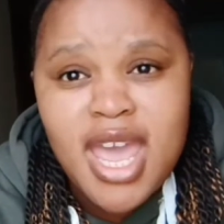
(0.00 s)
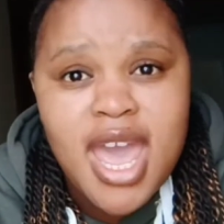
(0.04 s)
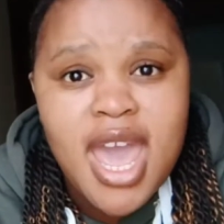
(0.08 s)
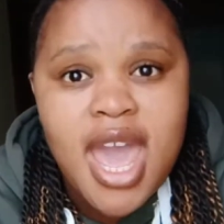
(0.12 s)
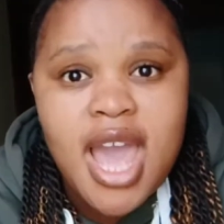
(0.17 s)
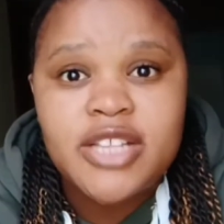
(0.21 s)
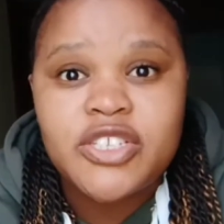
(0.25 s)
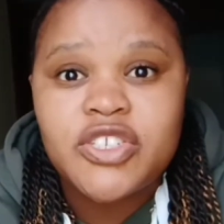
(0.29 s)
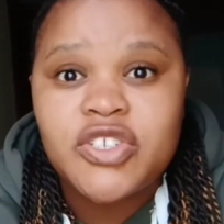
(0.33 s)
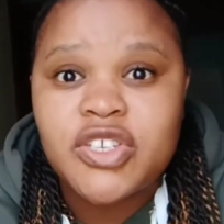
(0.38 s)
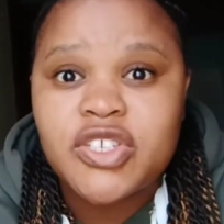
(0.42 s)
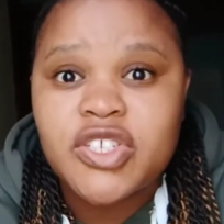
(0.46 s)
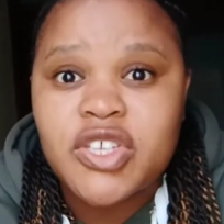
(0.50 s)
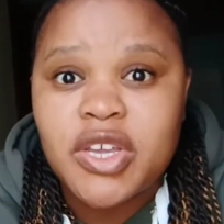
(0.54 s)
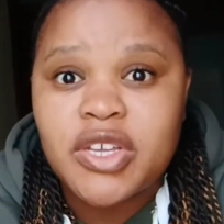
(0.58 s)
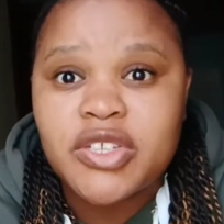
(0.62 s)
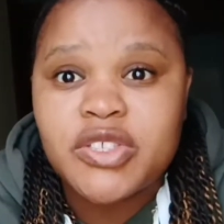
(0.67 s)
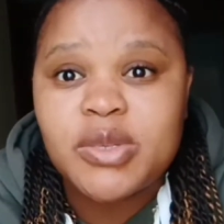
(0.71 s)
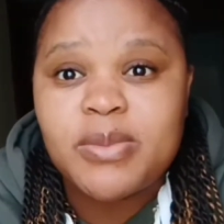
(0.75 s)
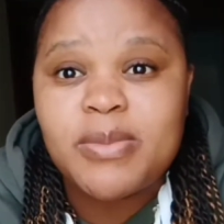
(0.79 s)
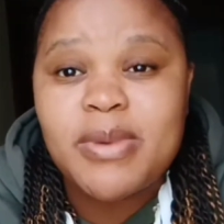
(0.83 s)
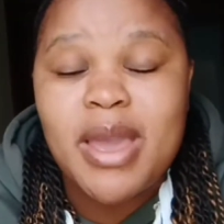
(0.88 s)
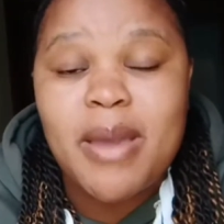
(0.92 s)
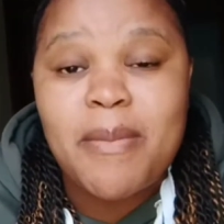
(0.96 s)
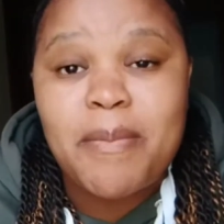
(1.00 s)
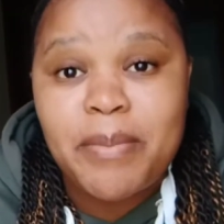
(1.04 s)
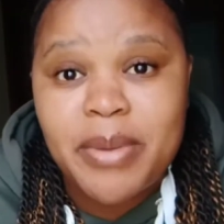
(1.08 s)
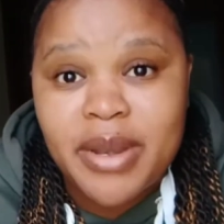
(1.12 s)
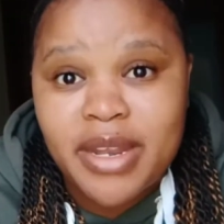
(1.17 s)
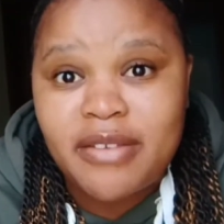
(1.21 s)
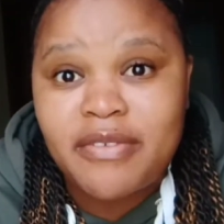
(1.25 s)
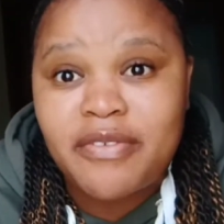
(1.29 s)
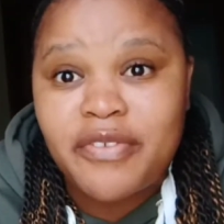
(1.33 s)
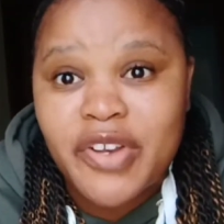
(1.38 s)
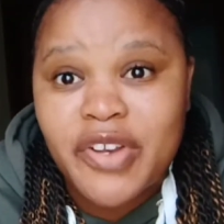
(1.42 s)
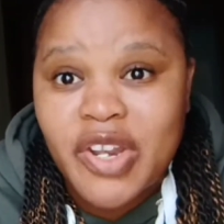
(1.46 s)
It's just going to be a
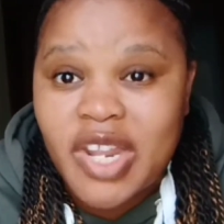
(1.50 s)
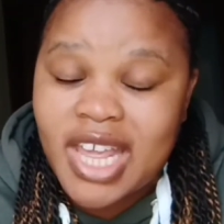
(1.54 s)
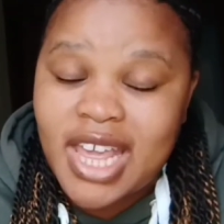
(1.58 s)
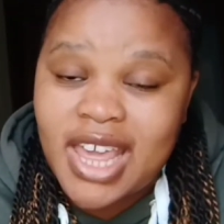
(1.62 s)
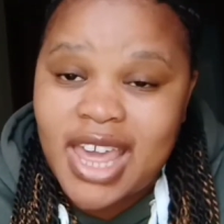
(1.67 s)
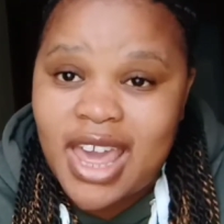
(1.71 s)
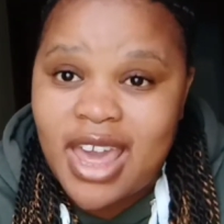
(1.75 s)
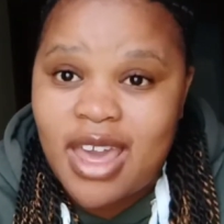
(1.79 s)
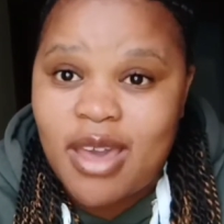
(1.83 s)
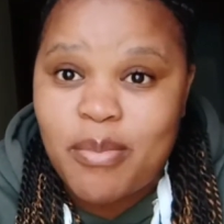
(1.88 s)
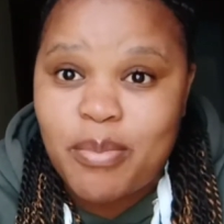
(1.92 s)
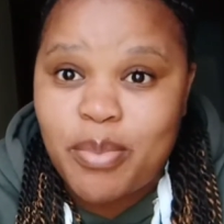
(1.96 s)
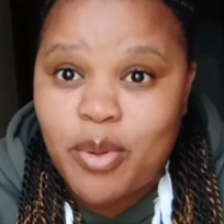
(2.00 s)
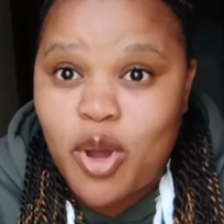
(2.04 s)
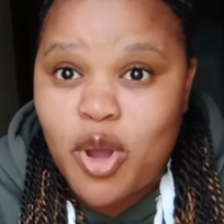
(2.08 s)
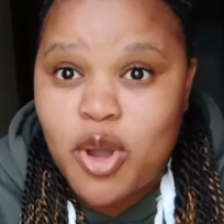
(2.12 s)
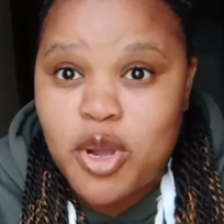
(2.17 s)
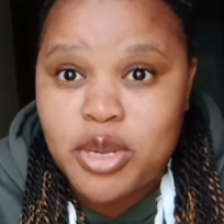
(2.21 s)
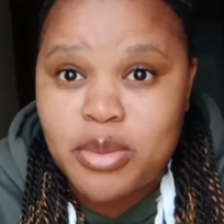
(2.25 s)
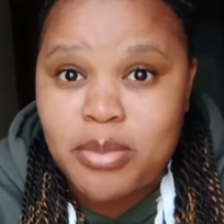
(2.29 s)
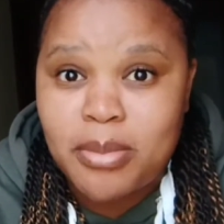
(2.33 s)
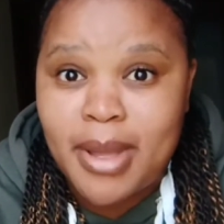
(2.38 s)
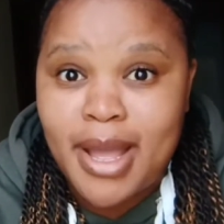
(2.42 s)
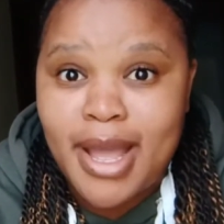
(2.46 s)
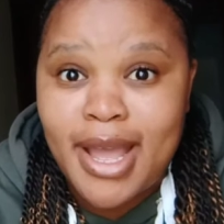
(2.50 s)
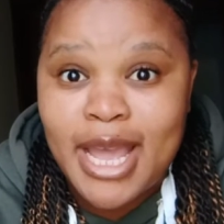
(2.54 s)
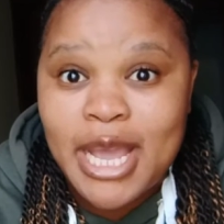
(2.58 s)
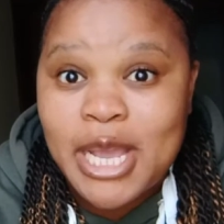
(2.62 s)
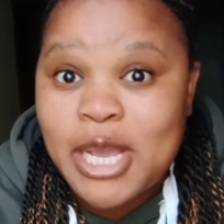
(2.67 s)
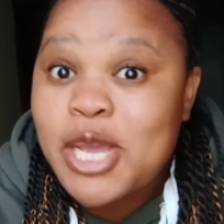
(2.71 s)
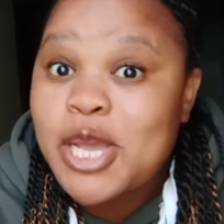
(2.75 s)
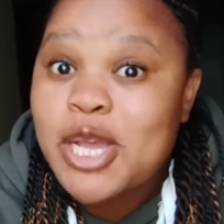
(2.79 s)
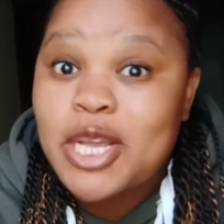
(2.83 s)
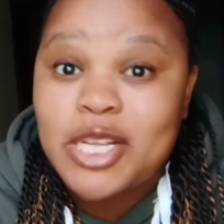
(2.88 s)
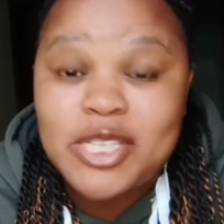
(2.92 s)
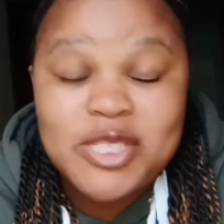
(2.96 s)
brief recap on
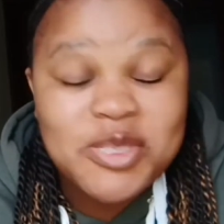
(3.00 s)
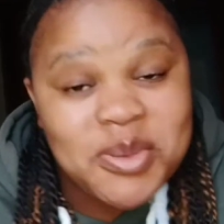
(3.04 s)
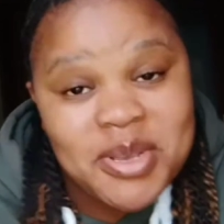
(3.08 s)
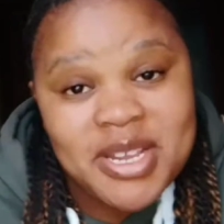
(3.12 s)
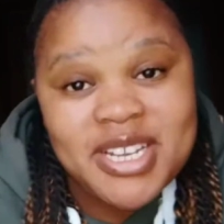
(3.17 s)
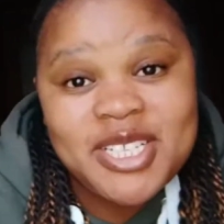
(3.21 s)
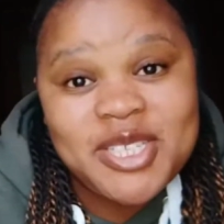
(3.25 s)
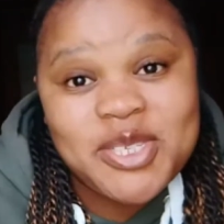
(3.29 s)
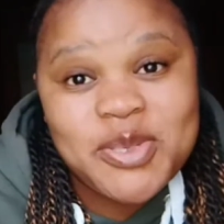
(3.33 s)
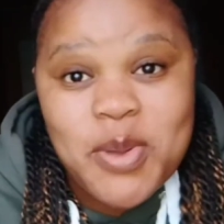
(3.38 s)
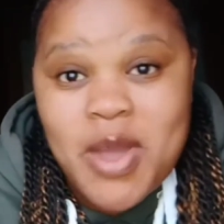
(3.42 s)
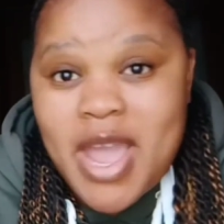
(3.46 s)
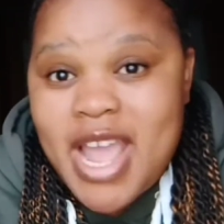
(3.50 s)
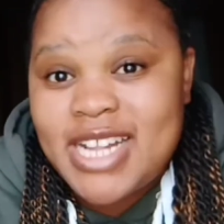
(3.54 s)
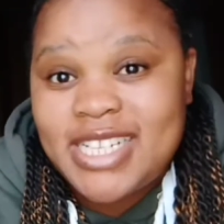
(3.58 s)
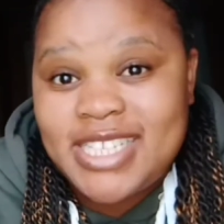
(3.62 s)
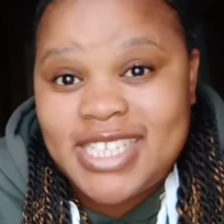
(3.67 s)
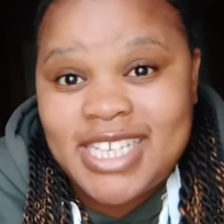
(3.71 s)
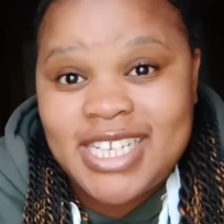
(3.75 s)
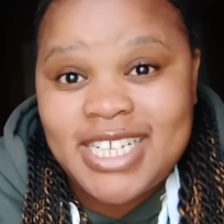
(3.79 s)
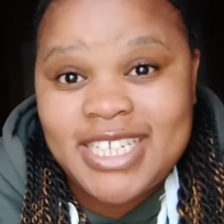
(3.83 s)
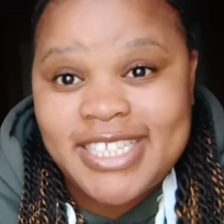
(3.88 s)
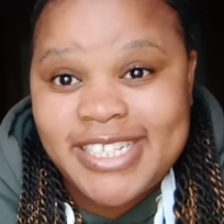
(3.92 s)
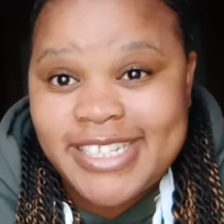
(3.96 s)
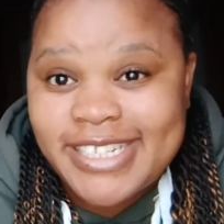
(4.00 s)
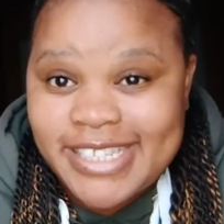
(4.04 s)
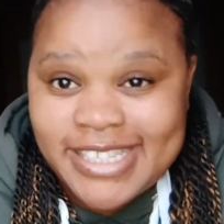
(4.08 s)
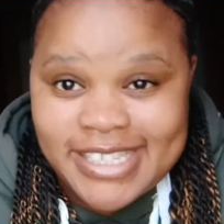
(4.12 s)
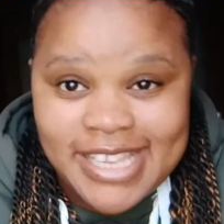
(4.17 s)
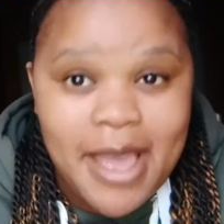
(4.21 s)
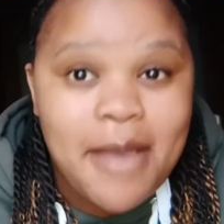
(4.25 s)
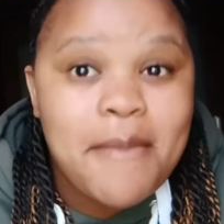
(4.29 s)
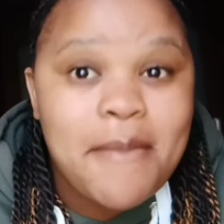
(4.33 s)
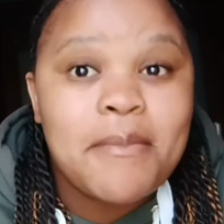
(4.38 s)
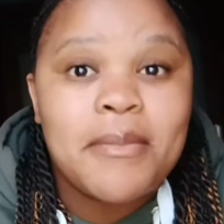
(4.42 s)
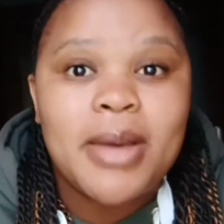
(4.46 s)
my 2020
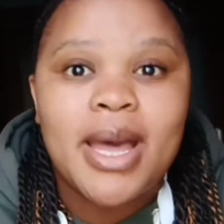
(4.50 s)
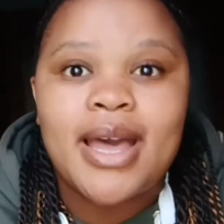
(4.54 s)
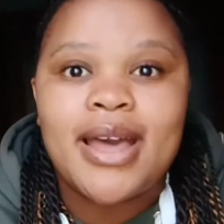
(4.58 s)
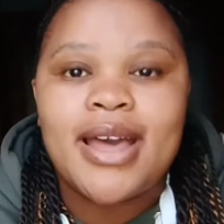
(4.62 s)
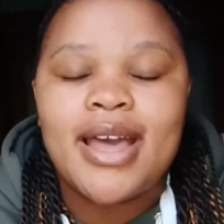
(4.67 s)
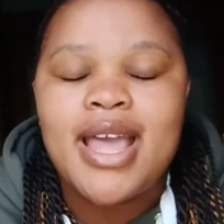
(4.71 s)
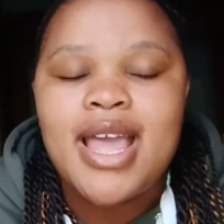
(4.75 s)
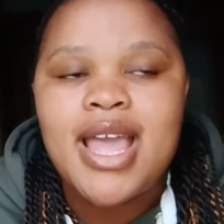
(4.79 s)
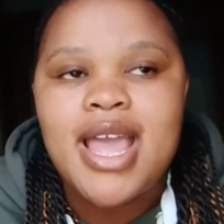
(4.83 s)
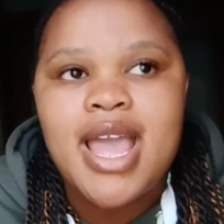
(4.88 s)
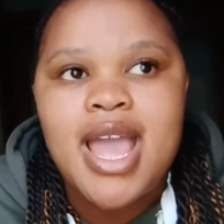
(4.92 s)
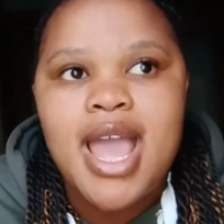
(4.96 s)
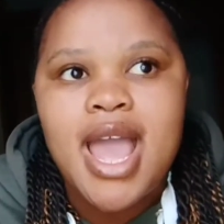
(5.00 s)
December.